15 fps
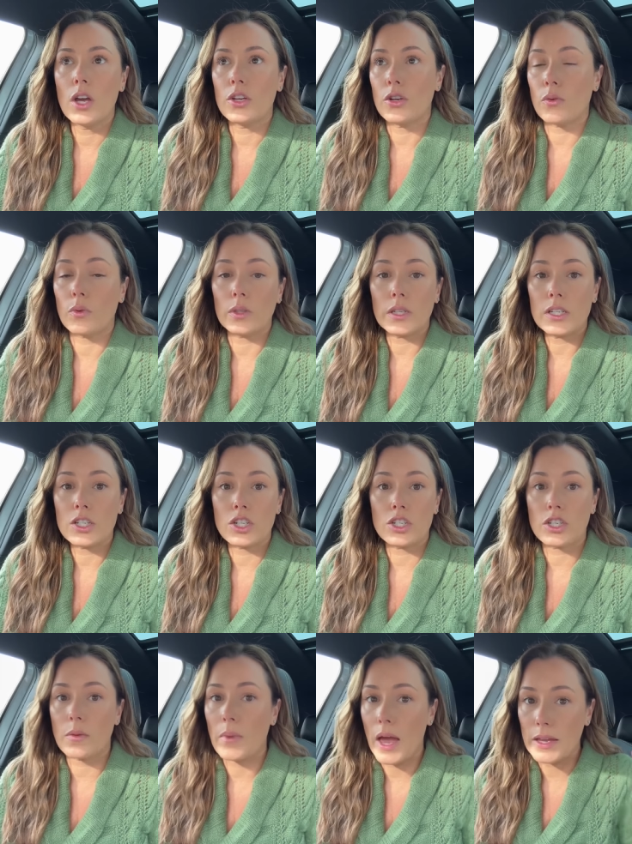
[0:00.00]
your
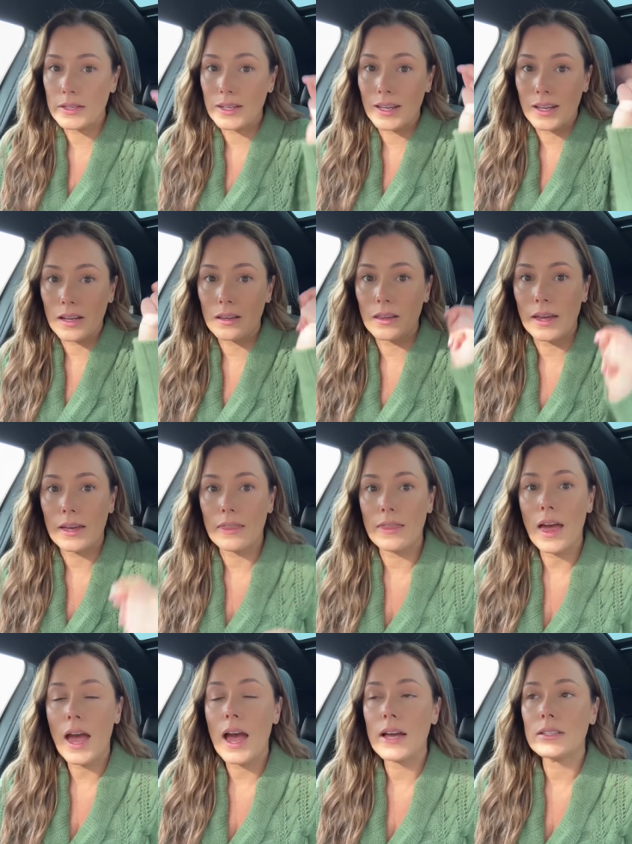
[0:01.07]
relationship ending like
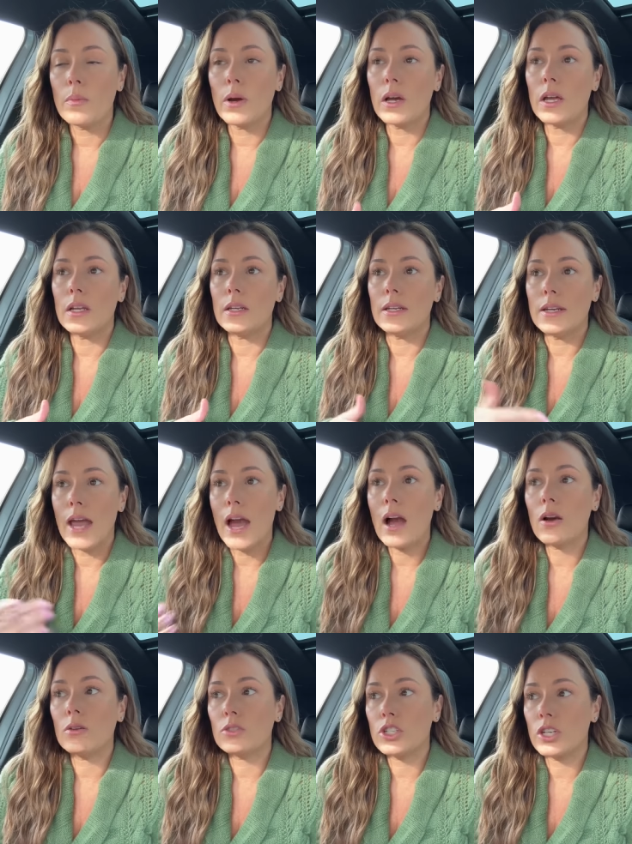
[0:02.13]
that, but
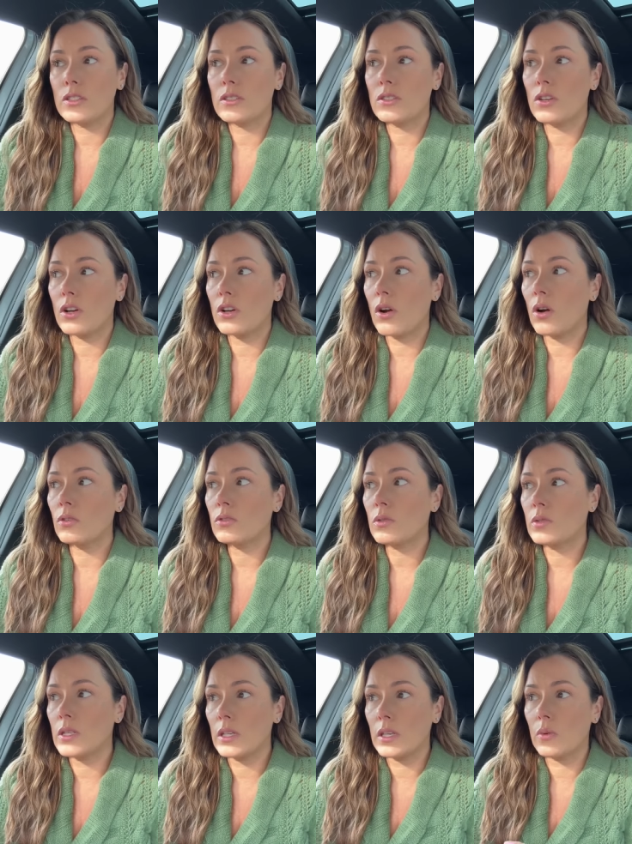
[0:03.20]
now chances are you're also
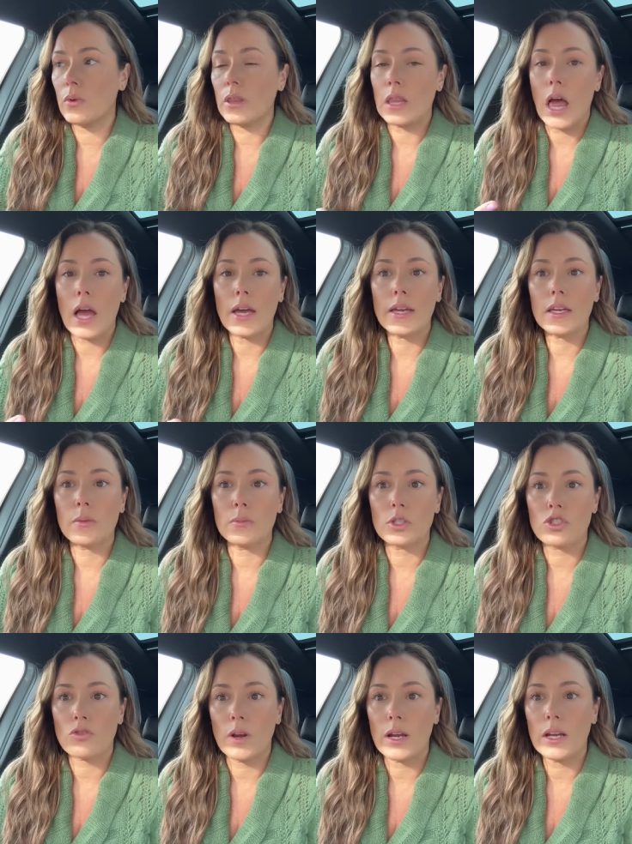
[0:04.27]
dealing with lying and
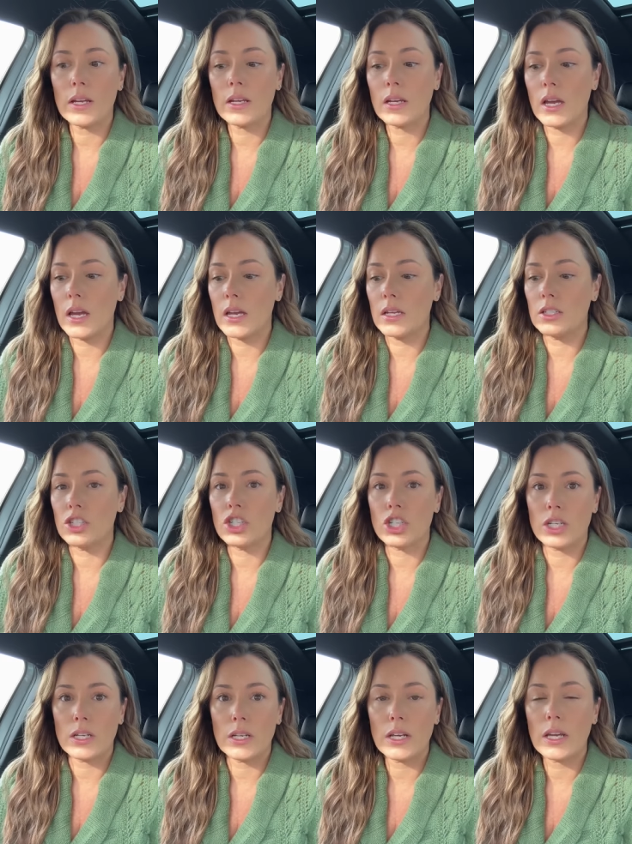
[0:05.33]
betraying and
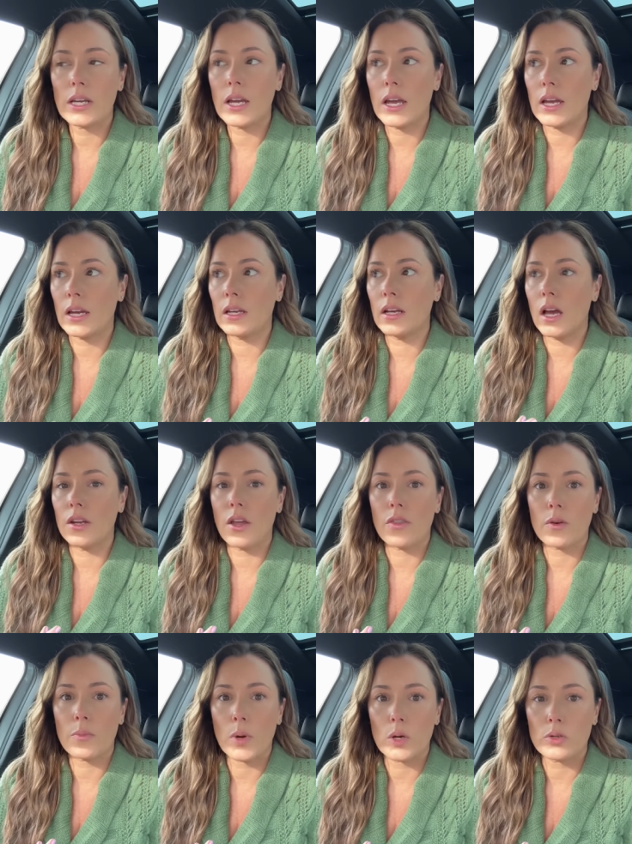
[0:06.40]
cheating and
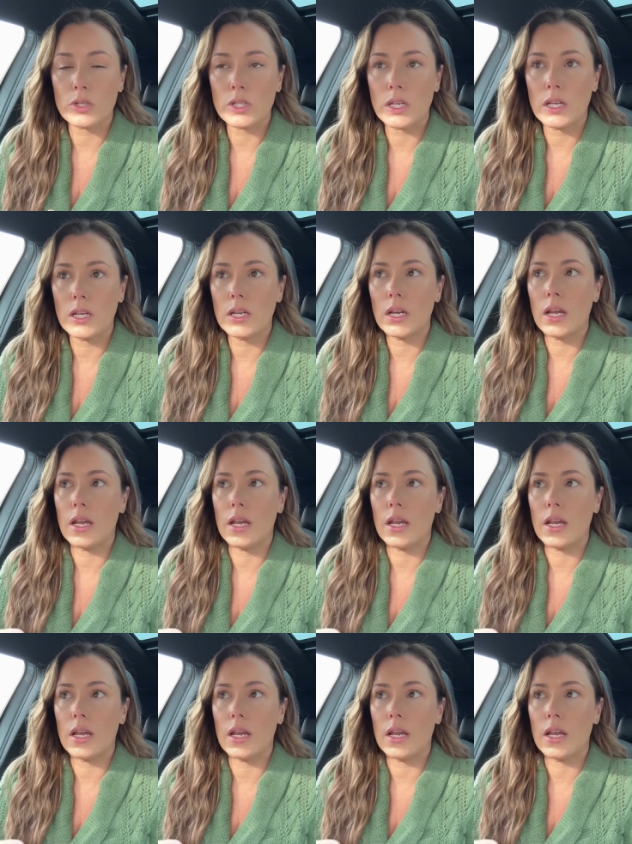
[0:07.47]
another person.